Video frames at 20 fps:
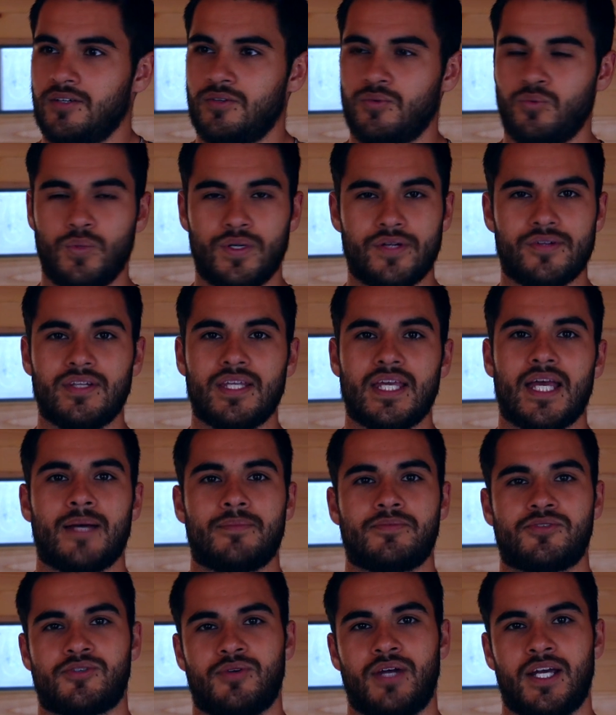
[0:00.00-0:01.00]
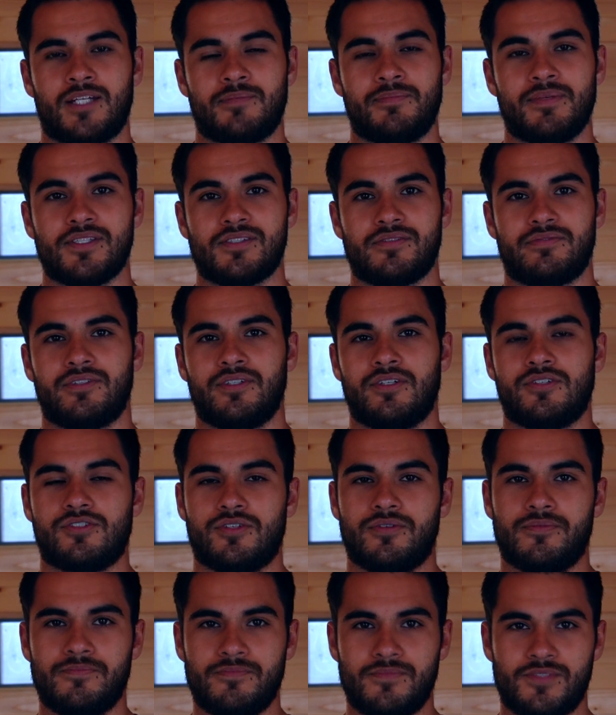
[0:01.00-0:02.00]
weirdly abstract piece of
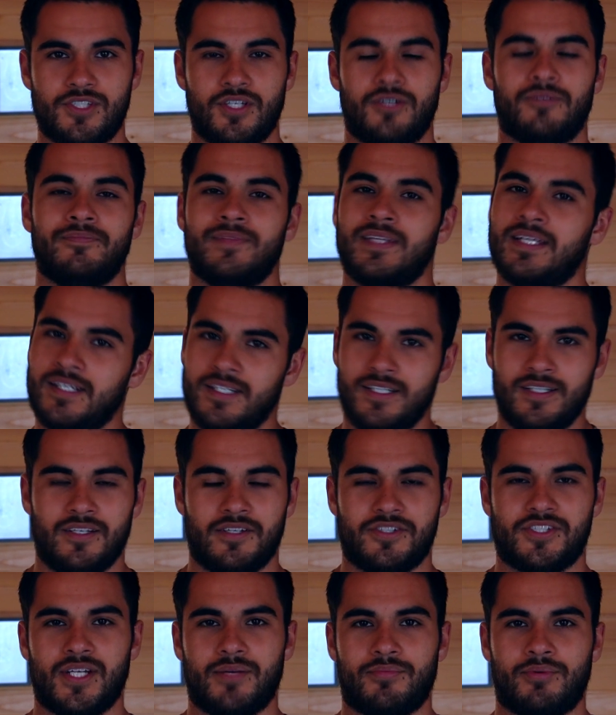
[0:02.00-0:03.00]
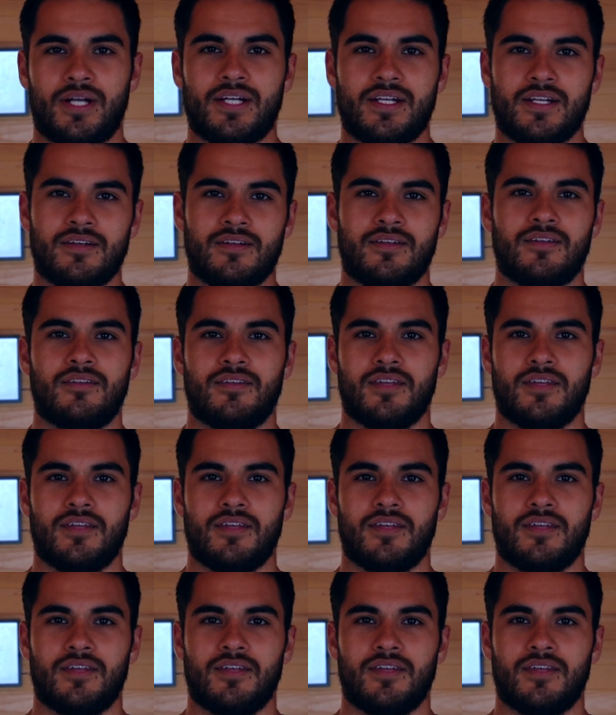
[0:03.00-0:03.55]
furniture. So stop ranting.